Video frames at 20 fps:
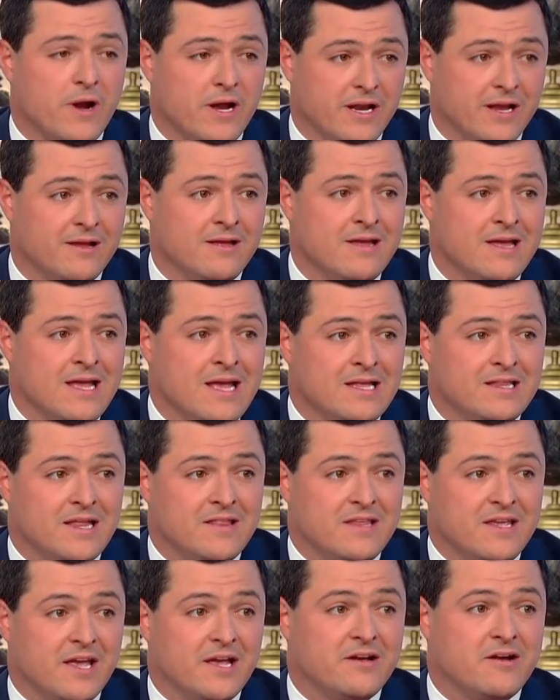rating
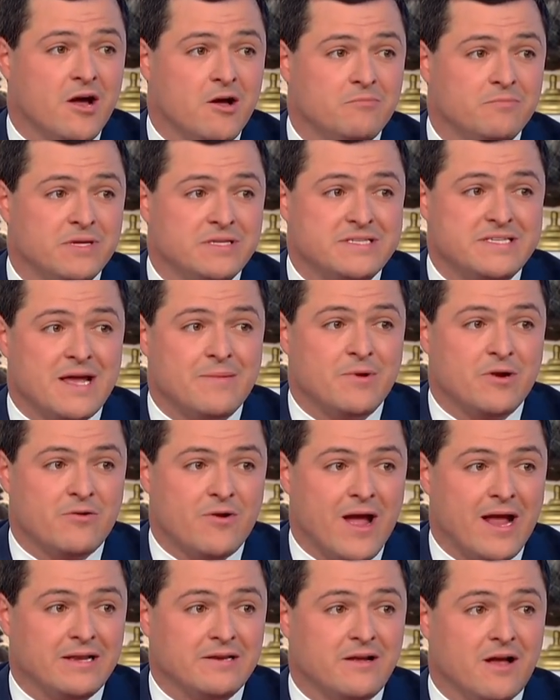than the incumbent
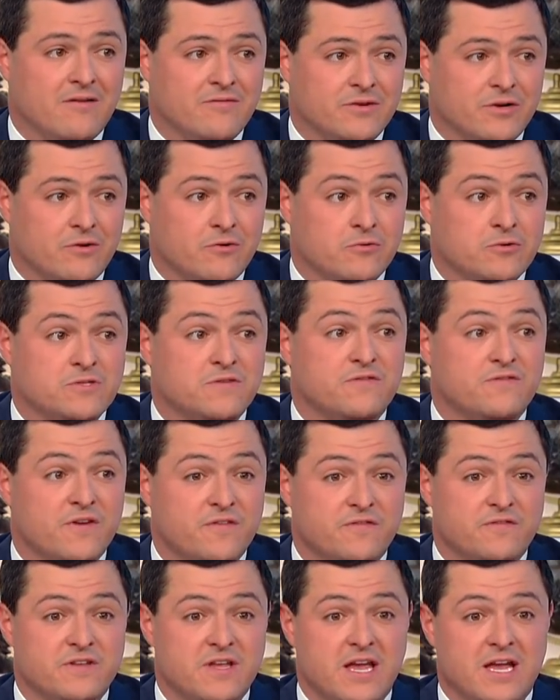Democrat governor, who's
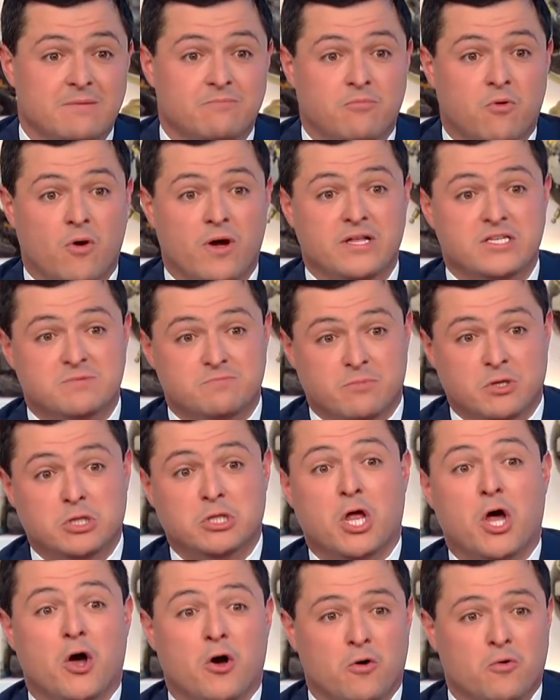15 points
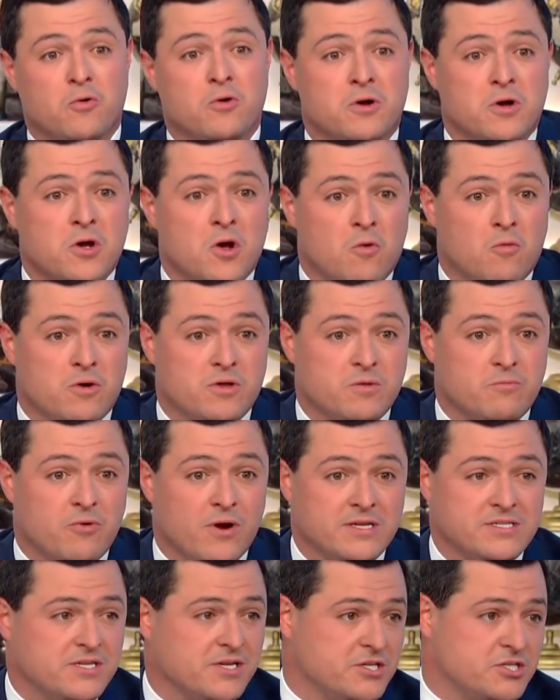below where the
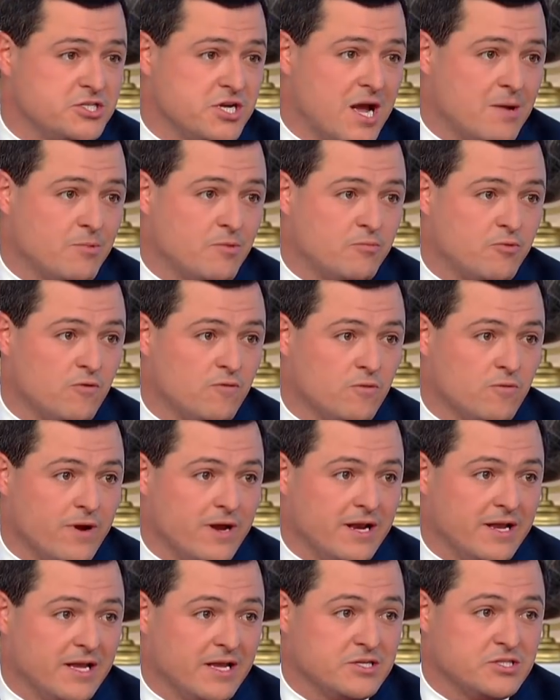president's job approval
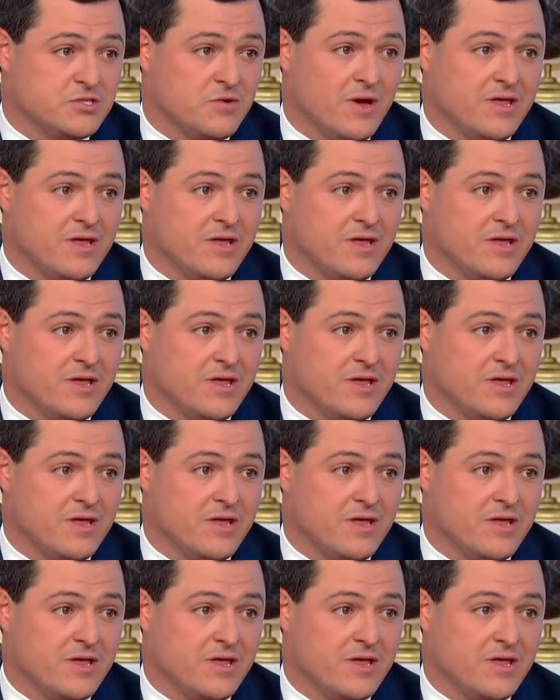rating is.